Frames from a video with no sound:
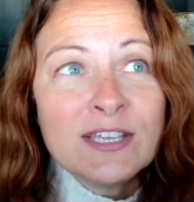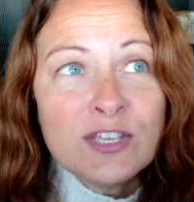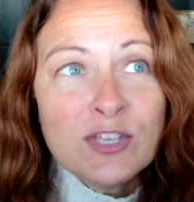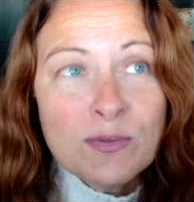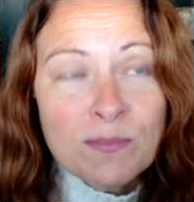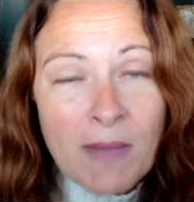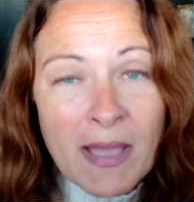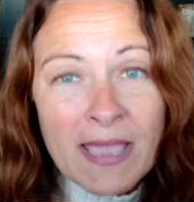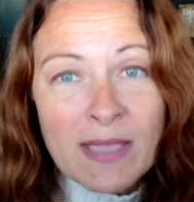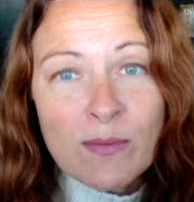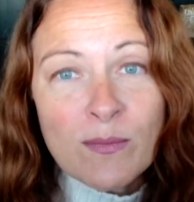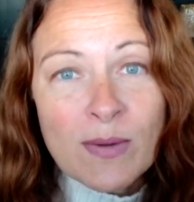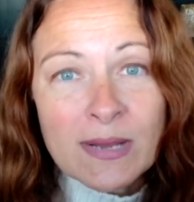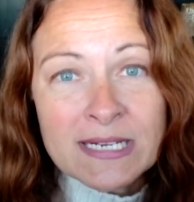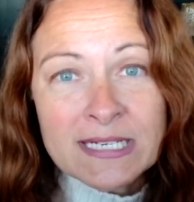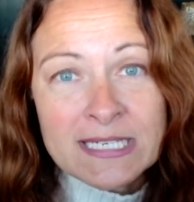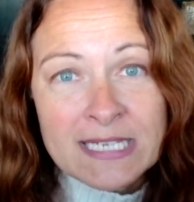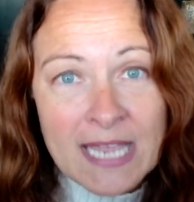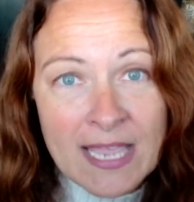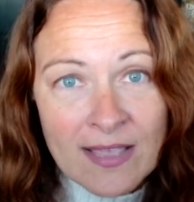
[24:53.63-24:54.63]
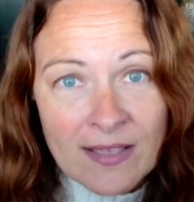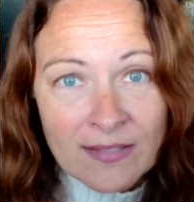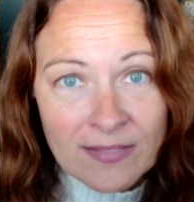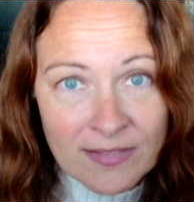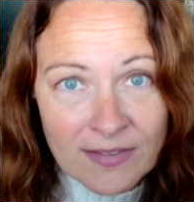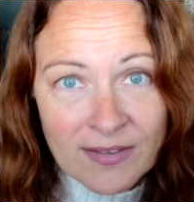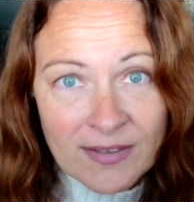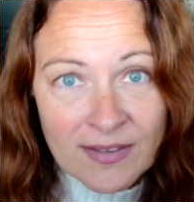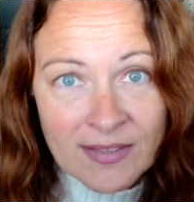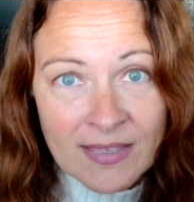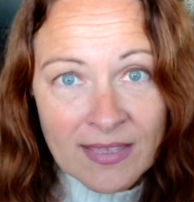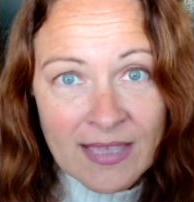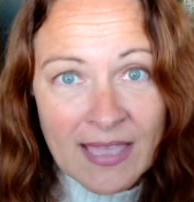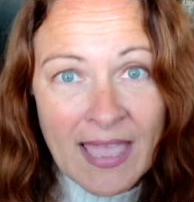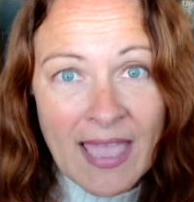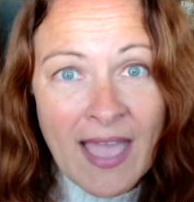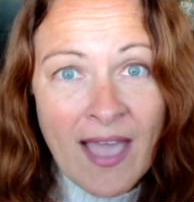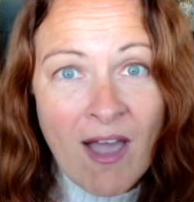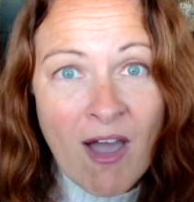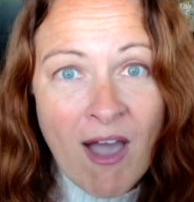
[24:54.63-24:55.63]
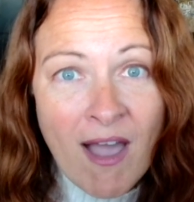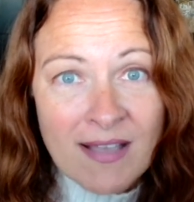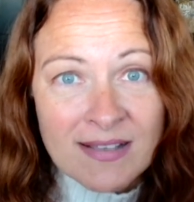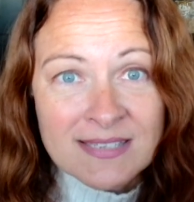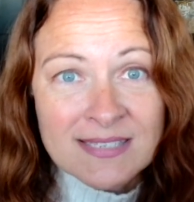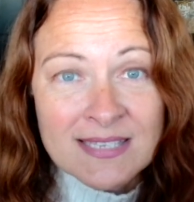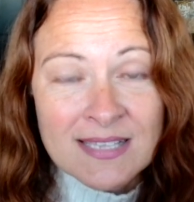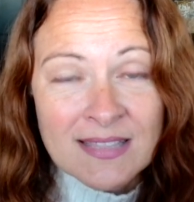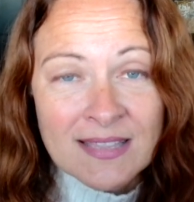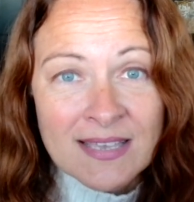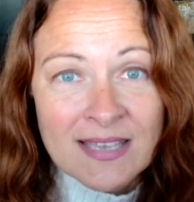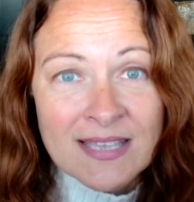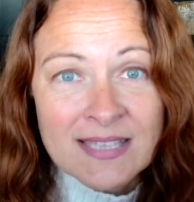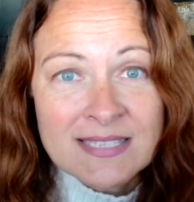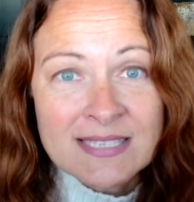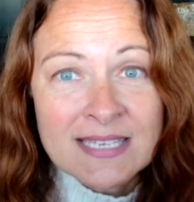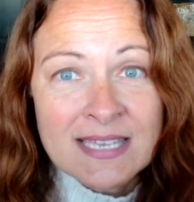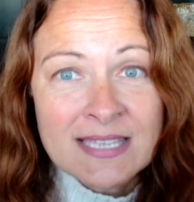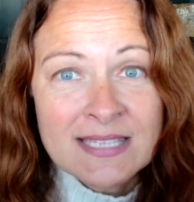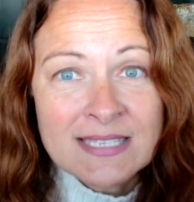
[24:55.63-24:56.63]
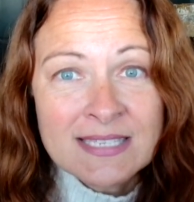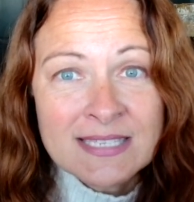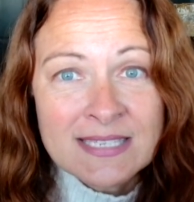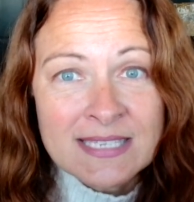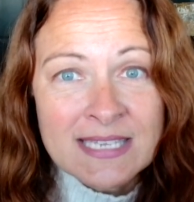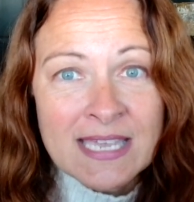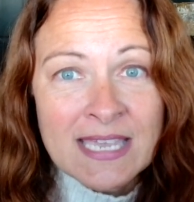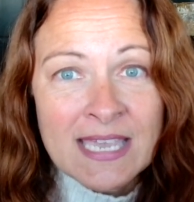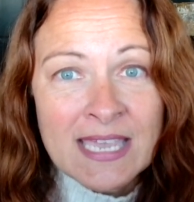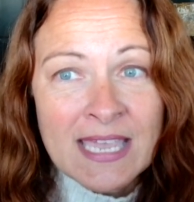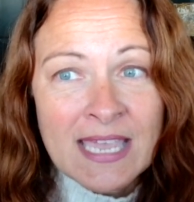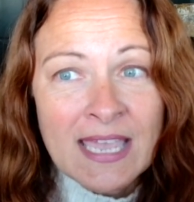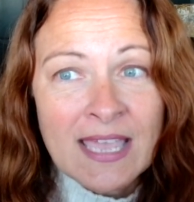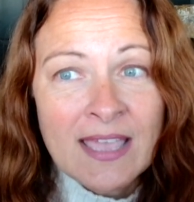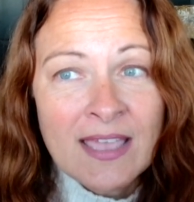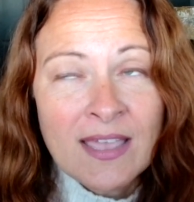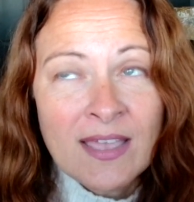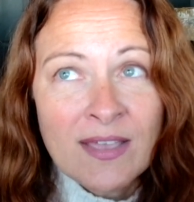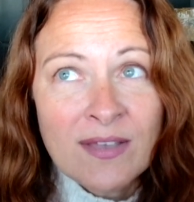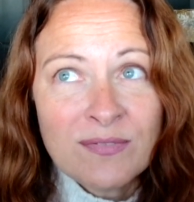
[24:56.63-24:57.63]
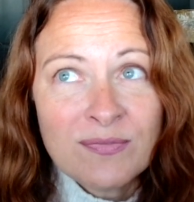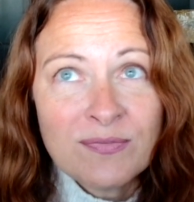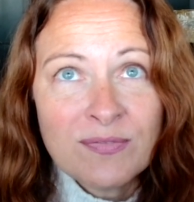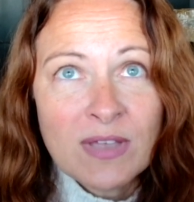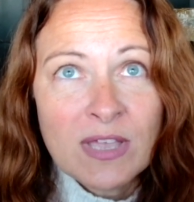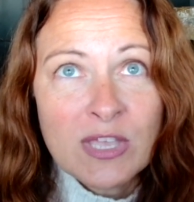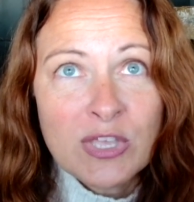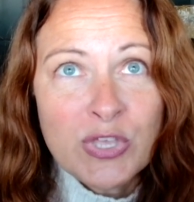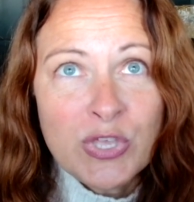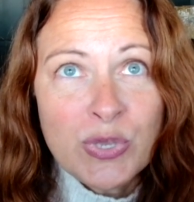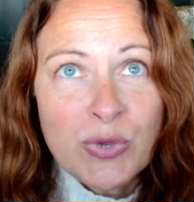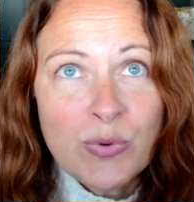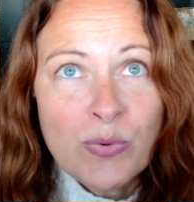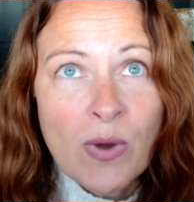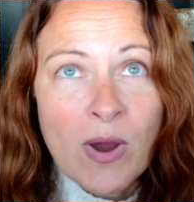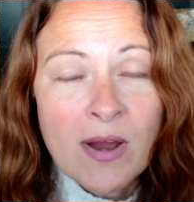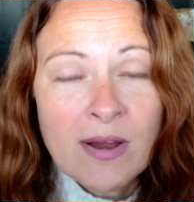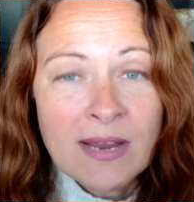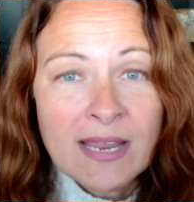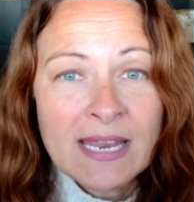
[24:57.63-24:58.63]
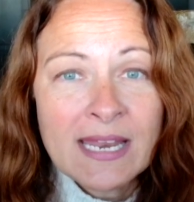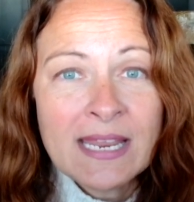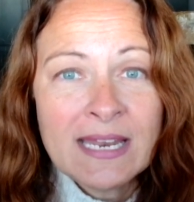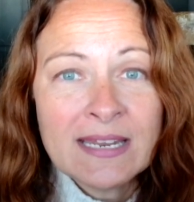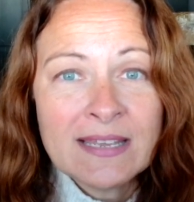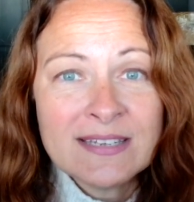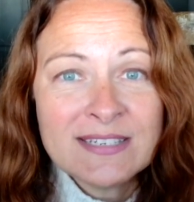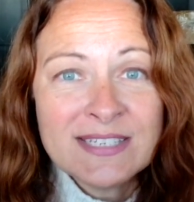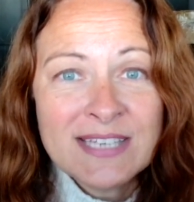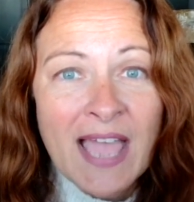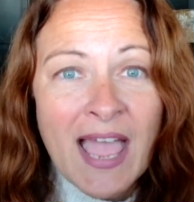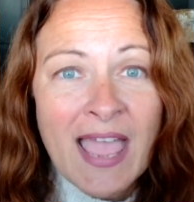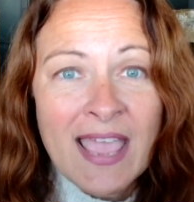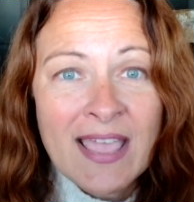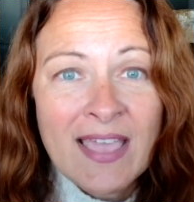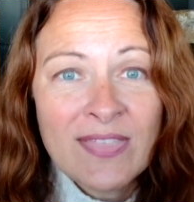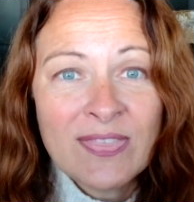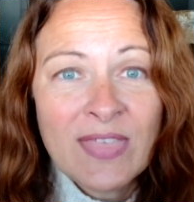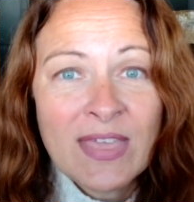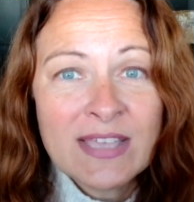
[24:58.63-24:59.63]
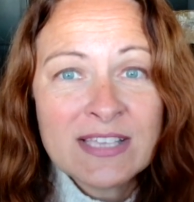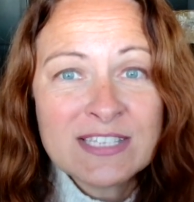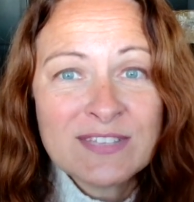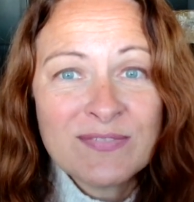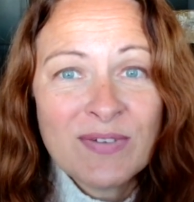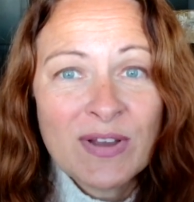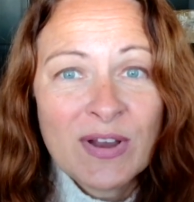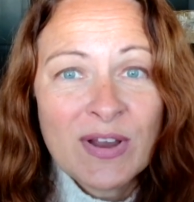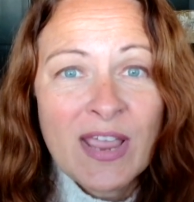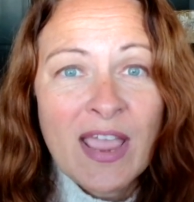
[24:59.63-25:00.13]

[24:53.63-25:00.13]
you might want to take a look at oxalates and see if you are eating a diet that is very